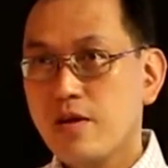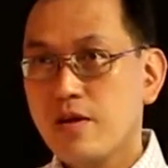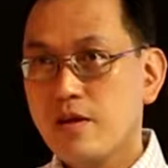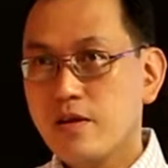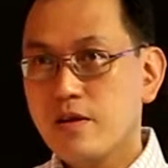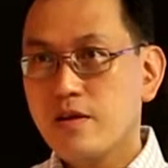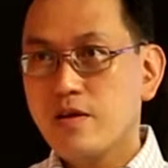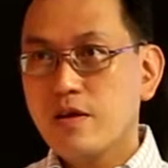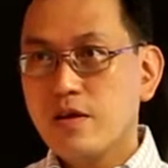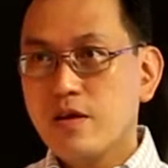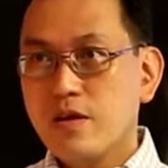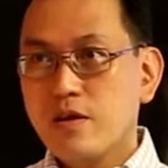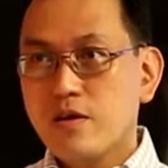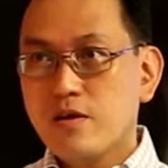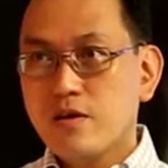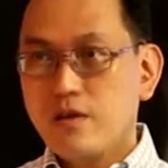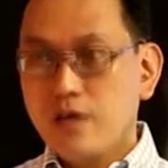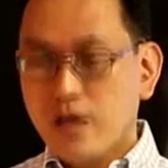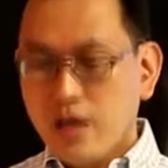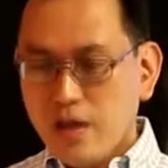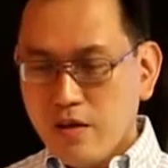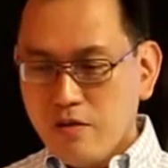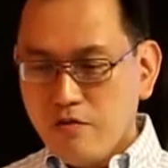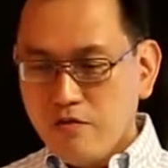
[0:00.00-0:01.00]
right?
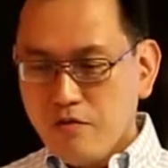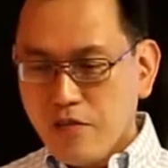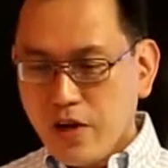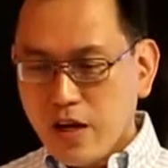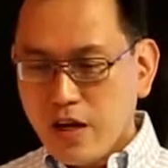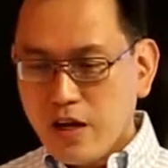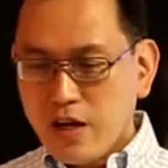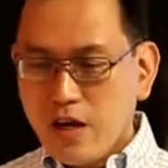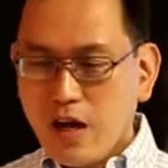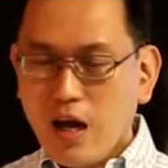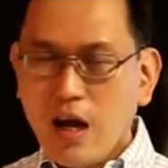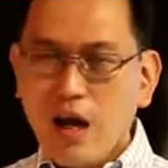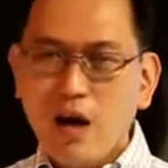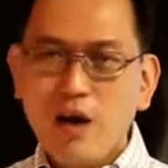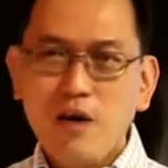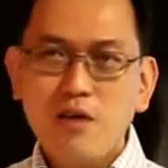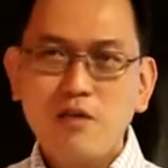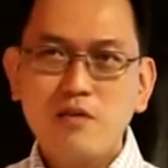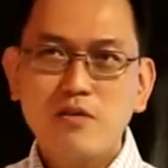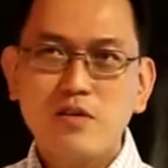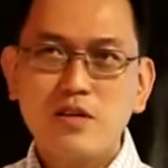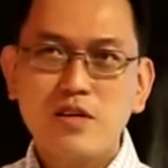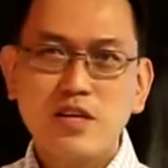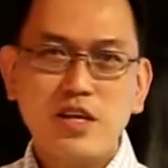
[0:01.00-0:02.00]
Okay, in fact,
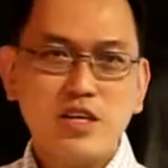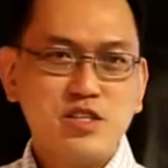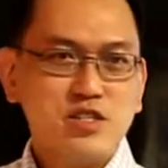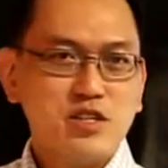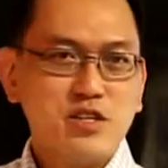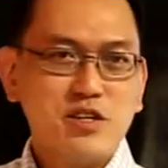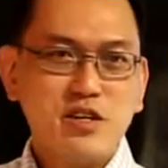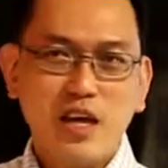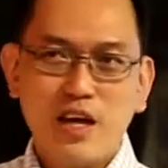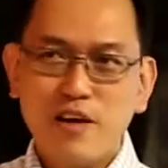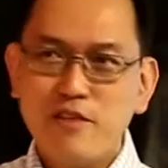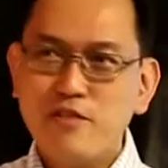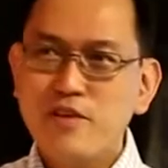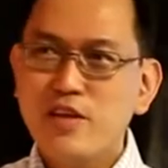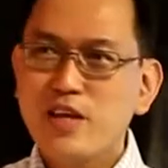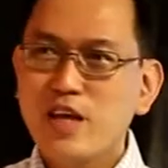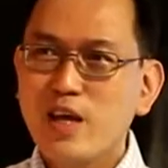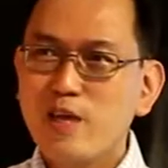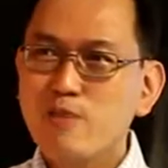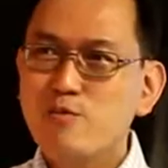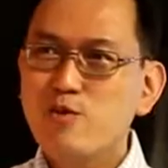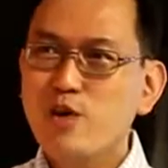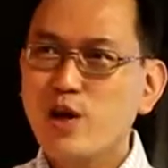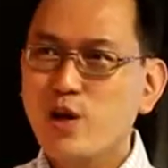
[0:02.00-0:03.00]
how the National
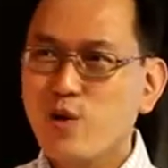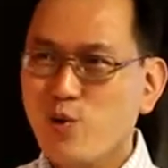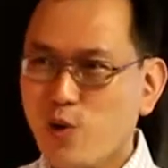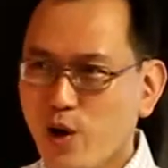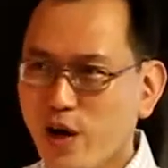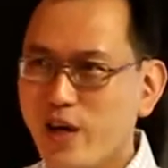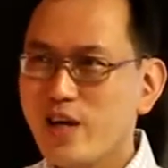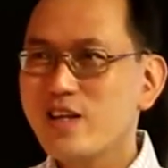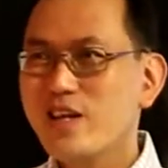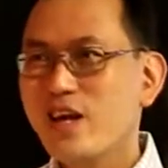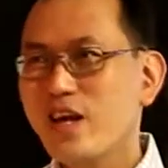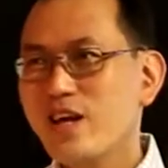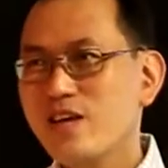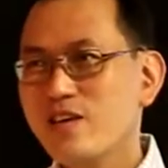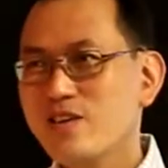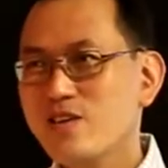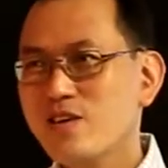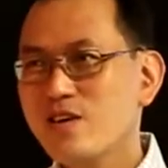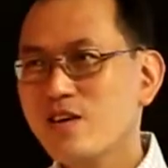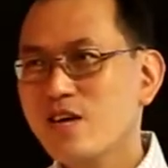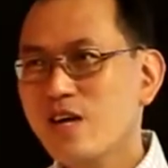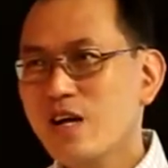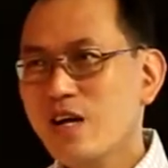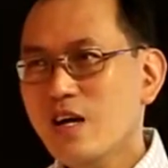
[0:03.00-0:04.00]
Gallery came to acquire
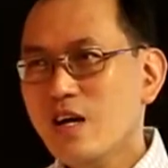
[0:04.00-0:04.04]
that,